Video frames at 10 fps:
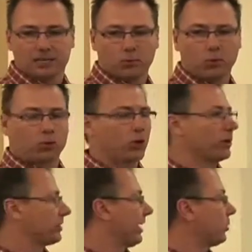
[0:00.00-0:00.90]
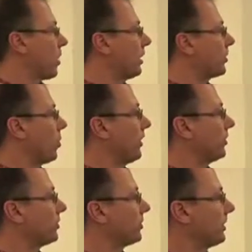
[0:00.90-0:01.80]
motor oils, hydraulic
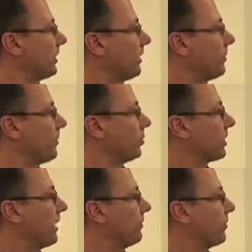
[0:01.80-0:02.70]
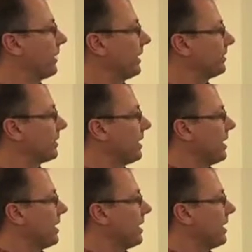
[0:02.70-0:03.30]
oils, those kind of things.